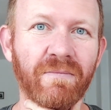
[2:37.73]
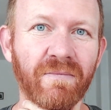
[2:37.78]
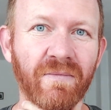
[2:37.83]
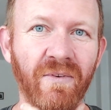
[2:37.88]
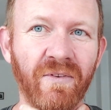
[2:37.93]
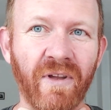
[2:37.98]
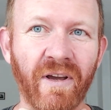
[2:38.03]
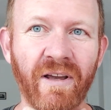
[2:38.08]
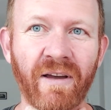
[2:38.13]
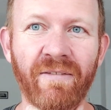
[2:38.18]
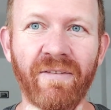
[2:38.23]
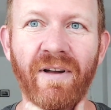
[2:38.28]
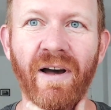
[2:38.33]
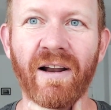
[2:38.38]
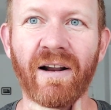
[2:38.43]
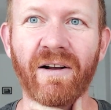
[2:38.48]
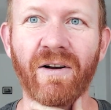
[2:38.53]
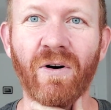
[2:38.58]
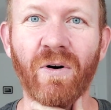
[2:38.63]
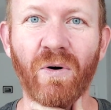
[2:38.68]
It's like I've
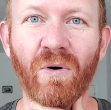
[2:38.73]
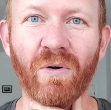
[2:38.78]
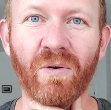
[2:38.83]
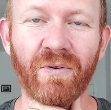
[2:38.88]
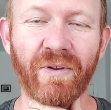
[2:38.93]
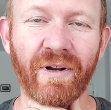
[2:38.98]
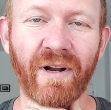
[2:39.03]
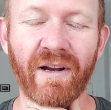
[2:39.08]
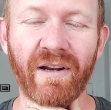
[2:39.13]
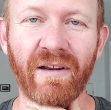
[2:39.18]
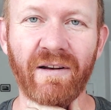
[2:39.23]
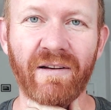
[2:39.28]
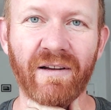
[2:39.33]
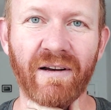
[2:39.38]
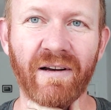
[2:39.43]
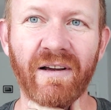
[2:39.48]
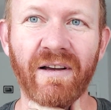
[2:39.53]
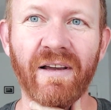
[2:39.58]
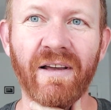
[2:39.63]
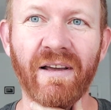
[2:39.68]
got a cold and I need
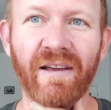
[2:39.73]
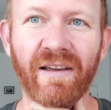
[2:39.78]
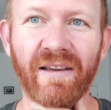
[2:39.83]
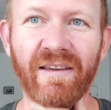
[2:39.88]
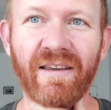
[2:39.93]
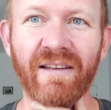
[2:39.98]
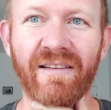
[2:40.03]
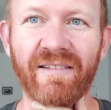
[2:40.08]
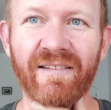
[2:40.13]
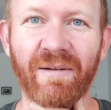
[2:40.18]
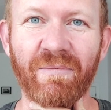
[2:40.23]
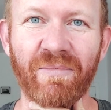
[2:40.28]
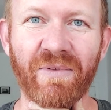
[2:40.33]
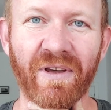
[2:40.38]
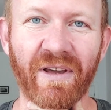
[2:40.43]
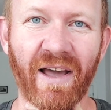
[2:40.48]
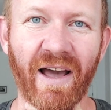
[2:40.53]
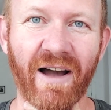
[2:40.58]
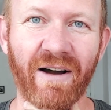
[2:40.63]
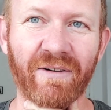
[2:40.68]
to get
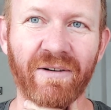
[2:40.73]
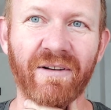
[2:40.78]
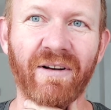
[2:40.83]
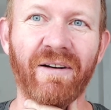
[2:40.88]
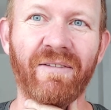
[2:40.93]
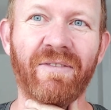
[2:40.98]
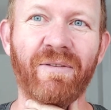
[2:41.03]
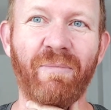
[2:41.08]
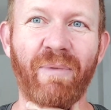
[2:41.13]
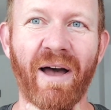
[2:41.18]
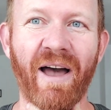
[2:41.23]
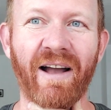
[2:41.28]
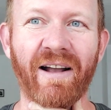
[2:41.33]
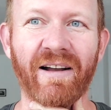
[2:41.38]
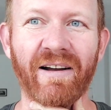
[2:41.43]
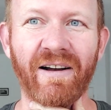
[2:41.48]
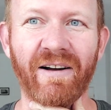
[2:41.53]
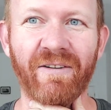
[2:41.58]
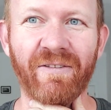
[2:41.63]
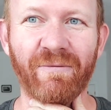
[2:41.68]
something out of the
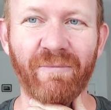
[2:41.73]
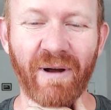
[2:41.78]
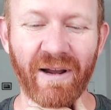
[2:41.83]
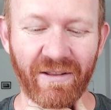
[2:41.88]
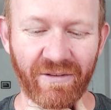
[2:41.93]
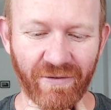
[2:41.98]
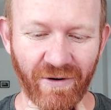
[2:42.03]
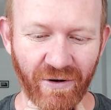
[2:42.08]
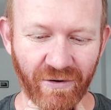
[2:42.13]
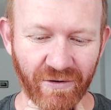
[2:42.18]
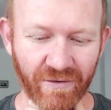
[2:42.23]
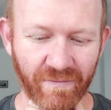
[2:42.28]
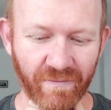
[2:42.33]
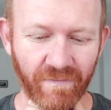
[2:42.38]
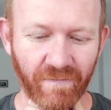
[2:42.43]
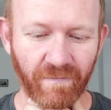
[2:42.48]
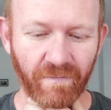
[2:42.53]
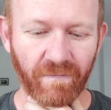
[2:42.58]
back of my throat.